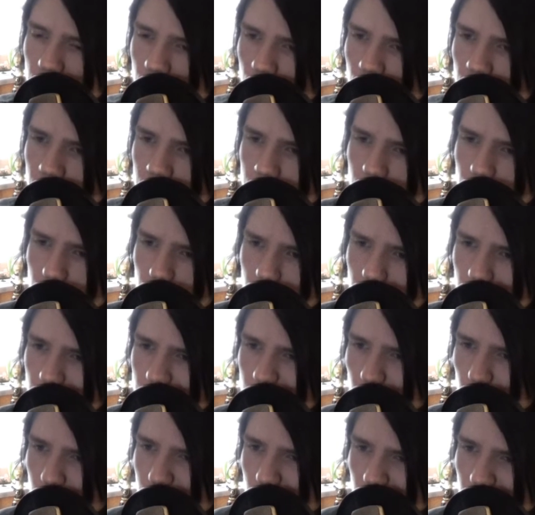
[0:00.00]
welcome to
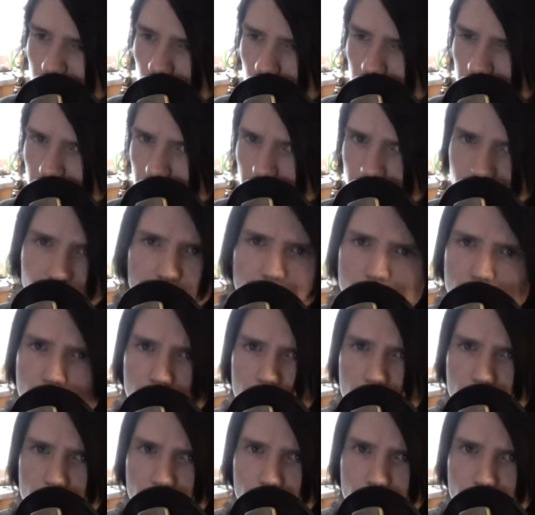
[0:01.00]
another video for me,
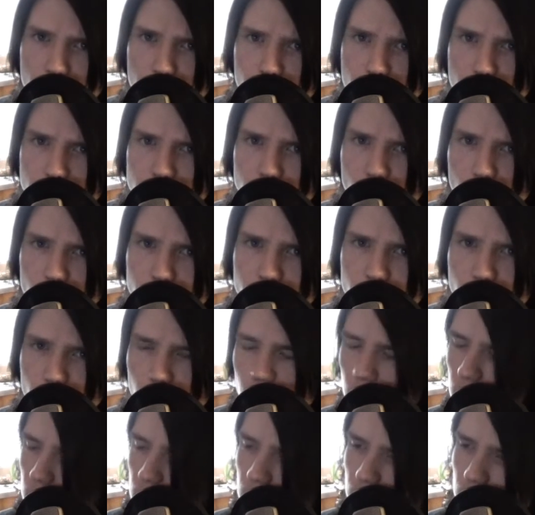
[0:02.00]

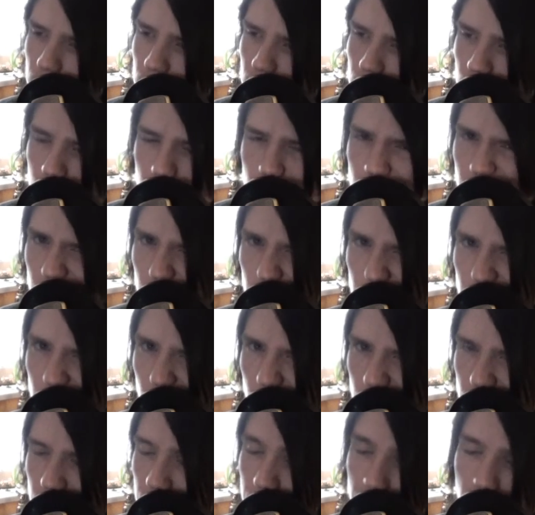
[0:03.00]
Makoto
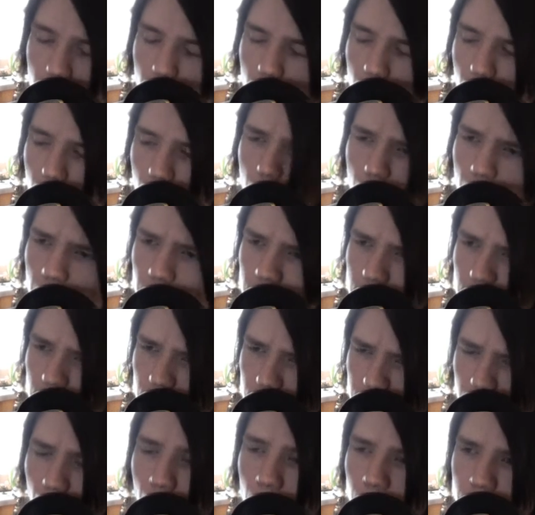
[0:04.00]
Shinozaki. I'm
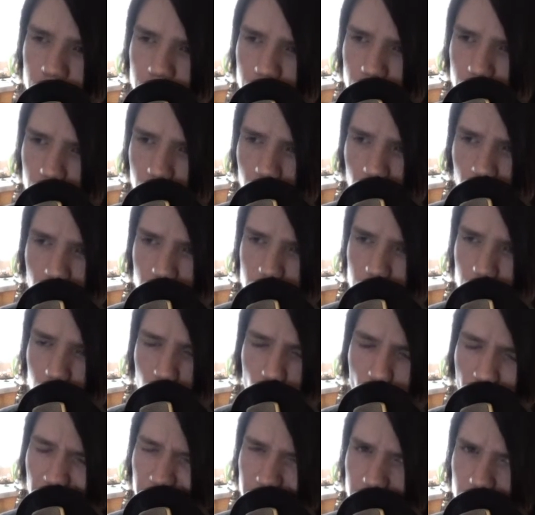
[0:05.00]
the founder, the
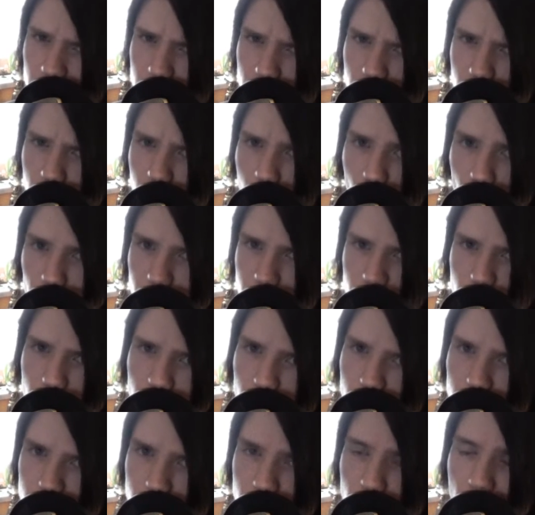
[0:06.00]
writer of the
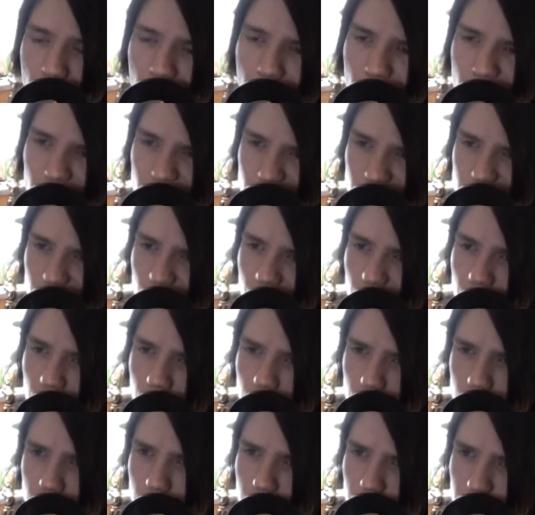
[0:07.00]
Yokoso Art,
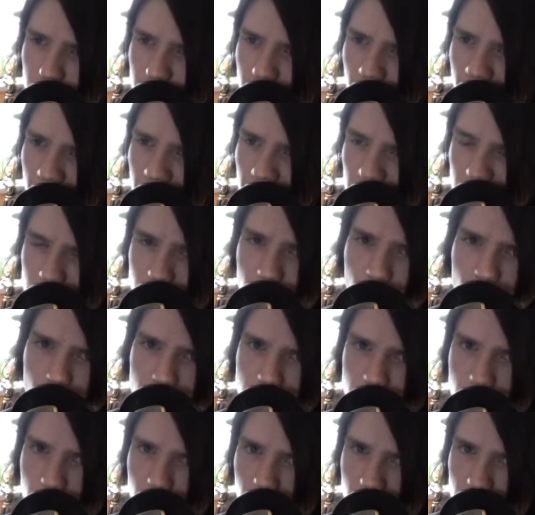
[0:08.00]
GMBH,
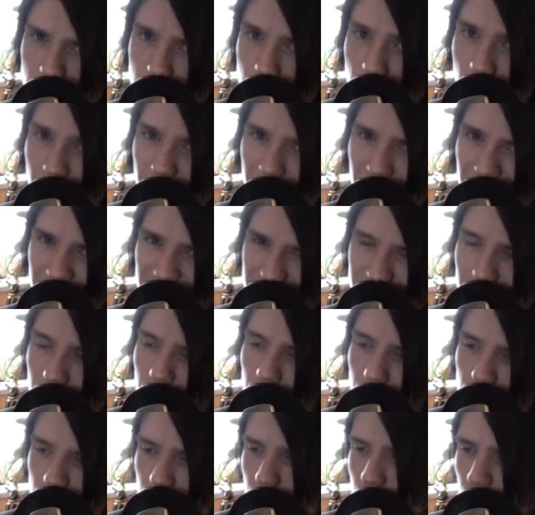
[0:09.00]
Yokoso Art
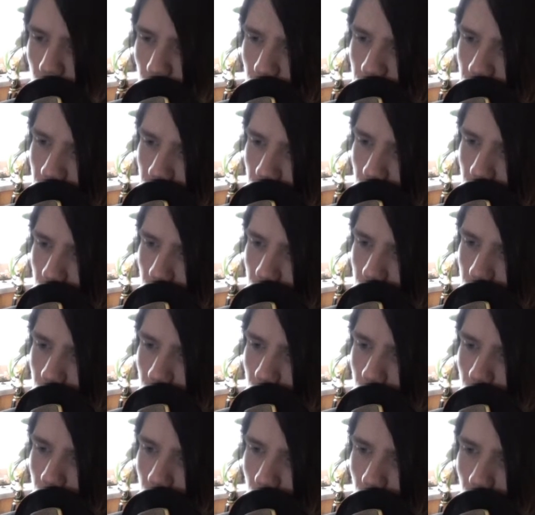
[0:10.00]
TV.
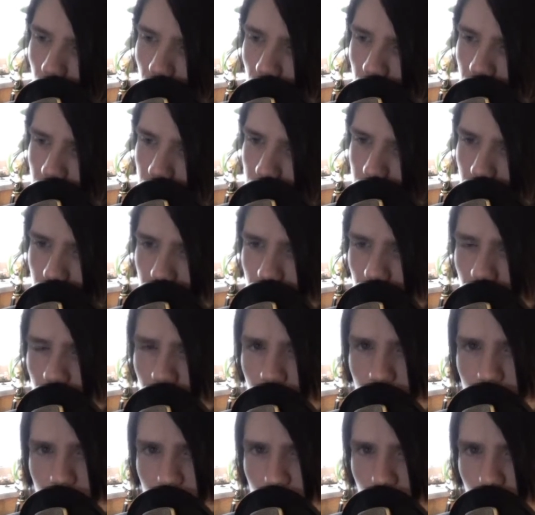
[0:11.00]
And
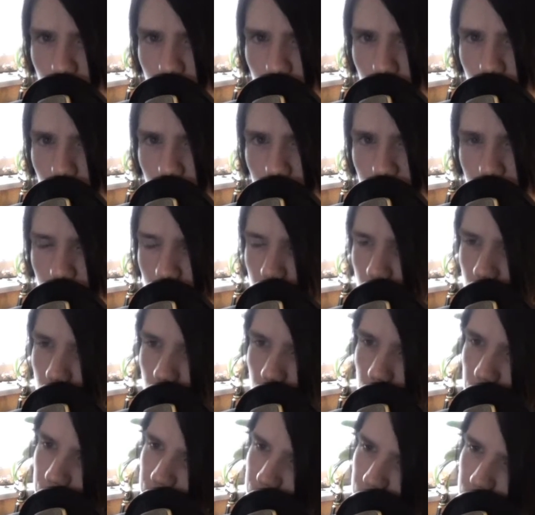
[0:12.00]
today we
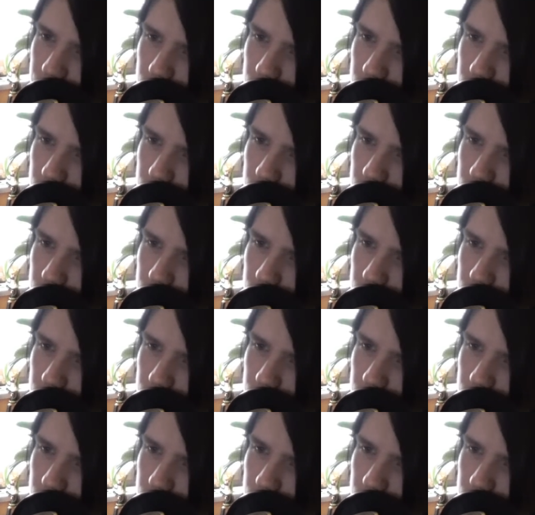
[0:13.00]
watch